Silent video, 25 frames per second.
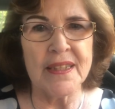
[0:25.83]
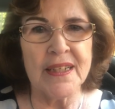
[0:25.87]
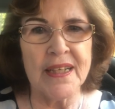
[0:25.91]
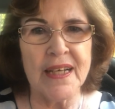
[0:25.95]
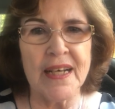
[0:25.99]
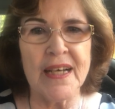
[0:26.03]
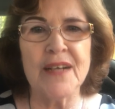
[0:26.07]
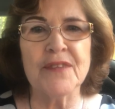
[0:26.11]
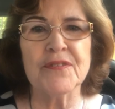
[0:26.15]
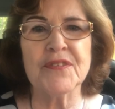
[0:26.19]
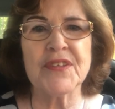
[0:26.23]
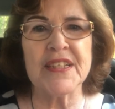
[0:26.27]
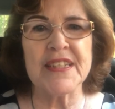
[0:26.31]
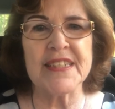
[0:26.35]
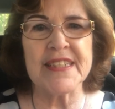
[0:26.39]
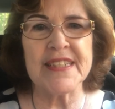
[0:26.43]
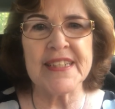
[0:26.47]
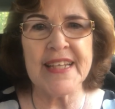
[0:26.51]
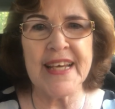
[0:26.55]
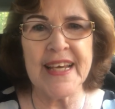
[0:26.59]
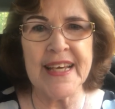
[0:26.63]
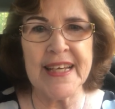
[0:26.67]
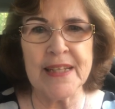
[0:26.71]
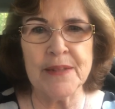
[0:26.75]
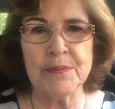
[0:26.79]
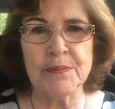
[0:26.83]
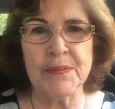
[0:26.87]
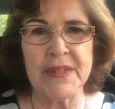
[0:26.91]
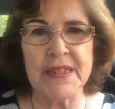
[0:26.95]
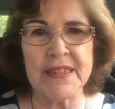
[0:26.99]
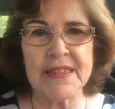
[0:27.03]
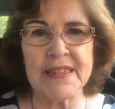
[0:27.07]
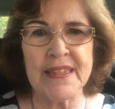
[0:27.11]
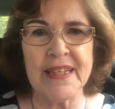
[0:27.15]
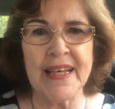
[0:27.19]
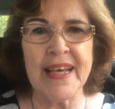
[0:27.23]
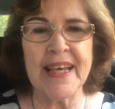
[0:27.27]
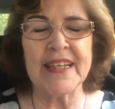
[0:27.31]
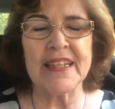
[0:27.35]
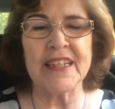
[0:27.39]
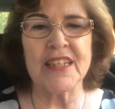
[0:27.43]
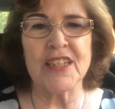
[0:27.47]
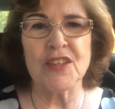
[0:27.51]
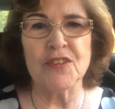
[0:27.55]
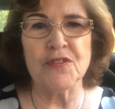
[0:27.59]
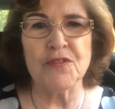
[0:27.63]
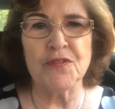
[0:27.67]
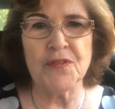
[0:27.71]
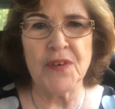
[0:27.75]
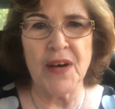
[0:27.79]
of containment and
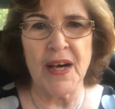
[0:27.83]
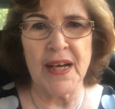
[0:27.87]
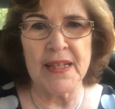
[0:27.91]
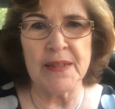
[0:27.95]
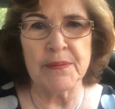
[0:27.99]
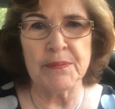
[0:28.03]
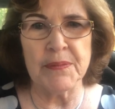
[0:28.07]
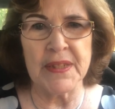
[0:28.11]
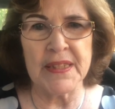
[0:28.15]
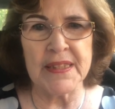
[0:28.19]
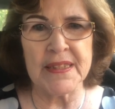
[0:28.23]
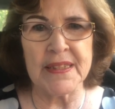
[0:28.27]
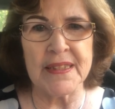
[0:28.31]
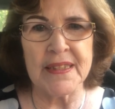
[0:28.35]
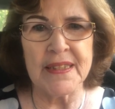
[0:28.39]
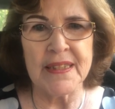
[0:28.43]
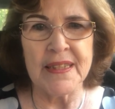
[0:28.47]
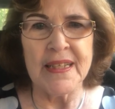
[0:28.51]
confinement,